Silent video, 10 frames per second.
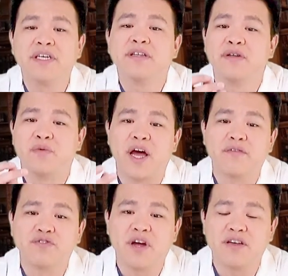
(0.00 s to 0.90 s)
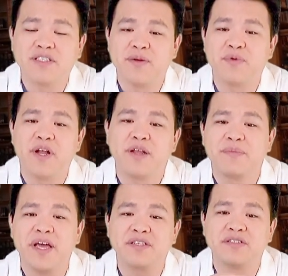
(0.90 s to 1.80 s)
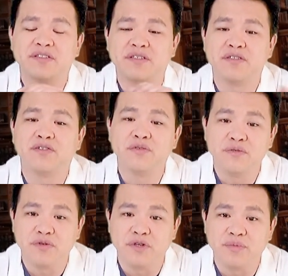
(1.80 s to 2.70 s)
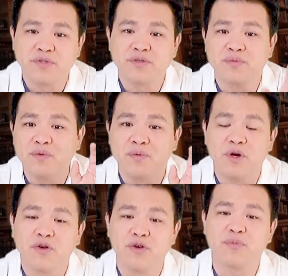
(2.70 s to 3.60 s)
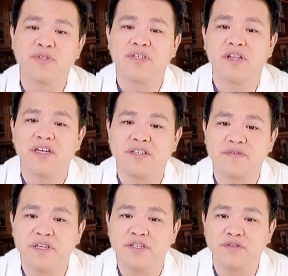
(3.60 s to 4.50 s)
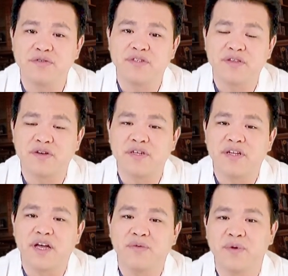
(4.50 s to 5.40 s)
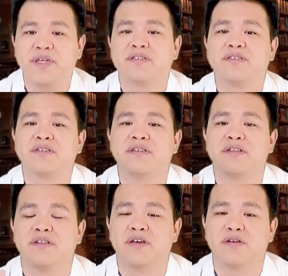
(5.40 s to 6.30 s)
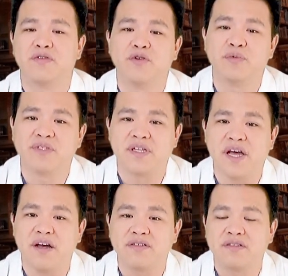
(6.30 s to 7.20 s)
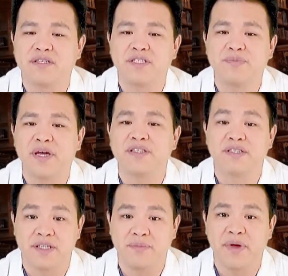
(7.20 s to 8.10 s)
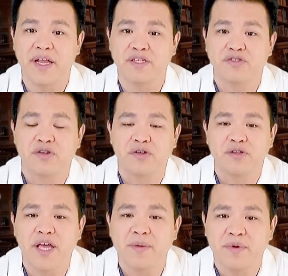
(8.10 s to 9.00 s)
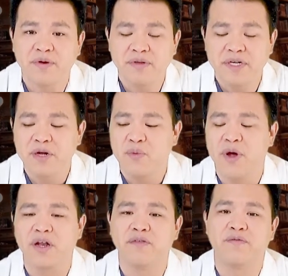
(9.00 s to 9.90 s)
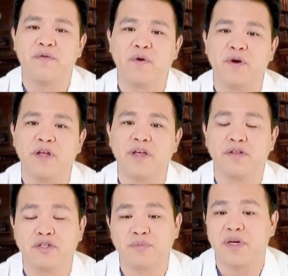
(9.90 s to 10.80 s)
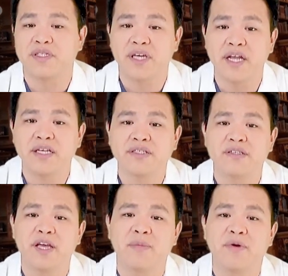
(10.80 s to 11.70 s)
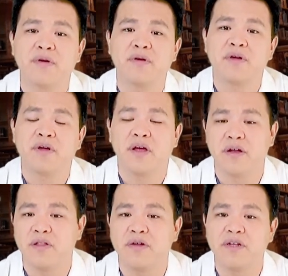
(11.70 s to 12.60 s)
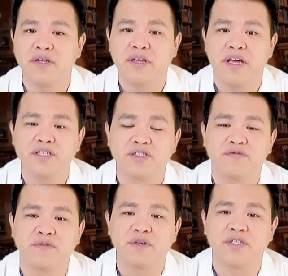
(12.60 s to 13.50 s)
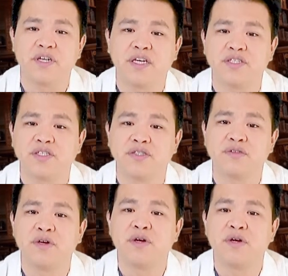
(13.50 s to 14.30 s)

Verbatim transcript: The ARRIVE trial separated patients into two groups. One group was electively induced at thirty-nine weeks. The other group was allowed to expectantly manage their labor, waiting for either spontaneous labor, another indication for induction,